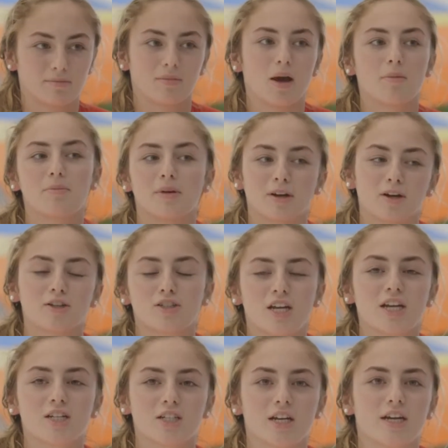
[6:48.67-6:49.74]
a bigger
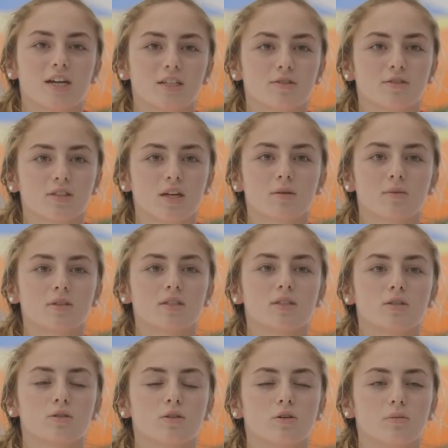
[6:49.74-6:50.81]
change, I guess, for Sandoval Sea
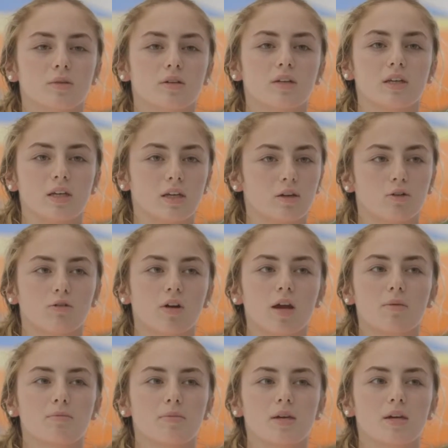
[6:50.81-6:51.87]
School, it'll be
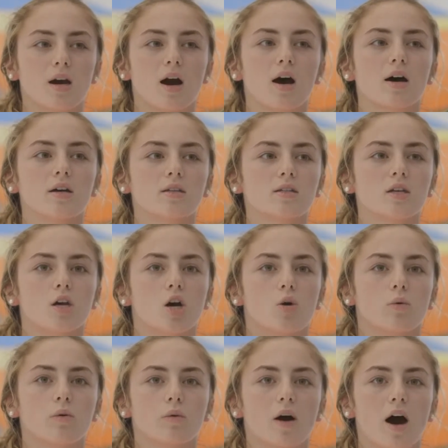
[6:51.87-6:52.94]
great because
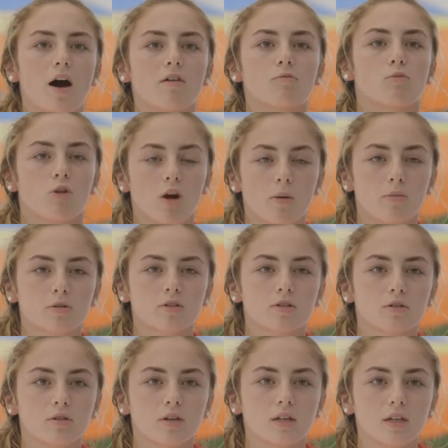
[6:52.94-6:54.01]
we will have more
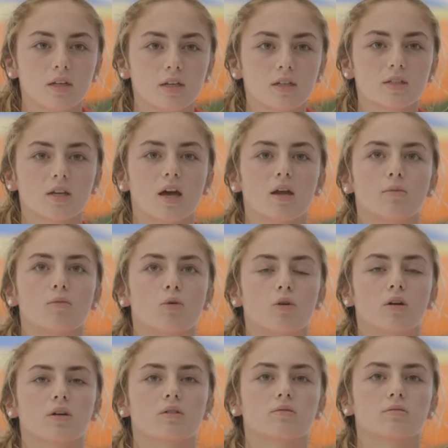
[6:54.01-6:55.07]
opportunities and
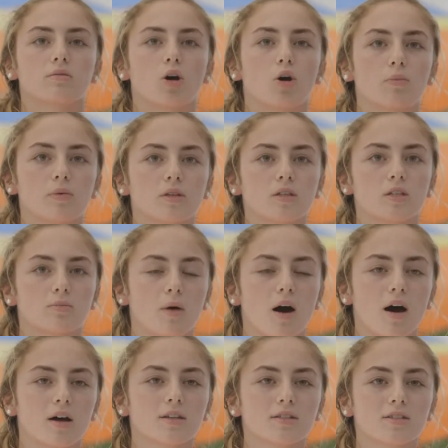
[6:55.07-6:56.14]
more open
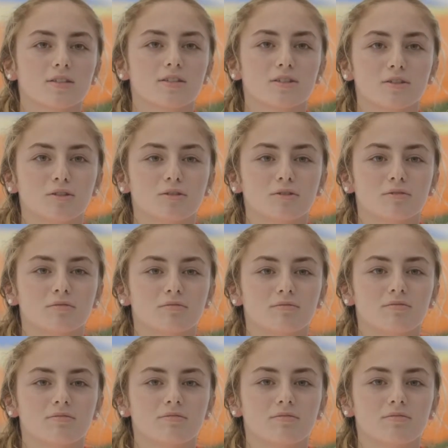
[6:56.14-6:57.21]
spots to
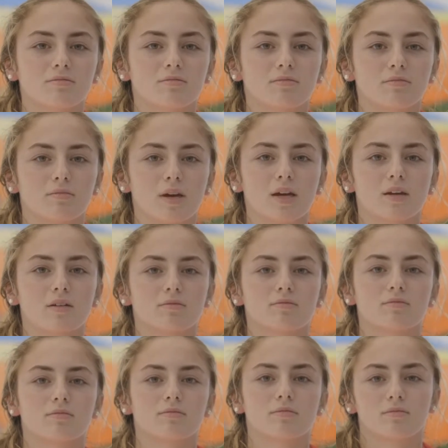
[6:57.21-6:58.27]
make
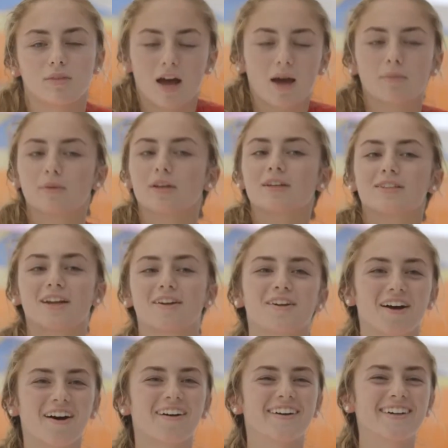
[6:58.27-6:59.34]
happiness. I don't
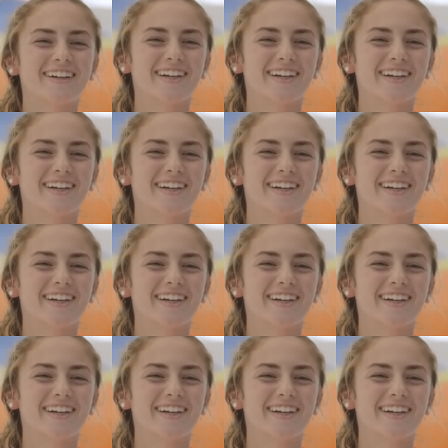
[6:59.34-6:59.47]
know.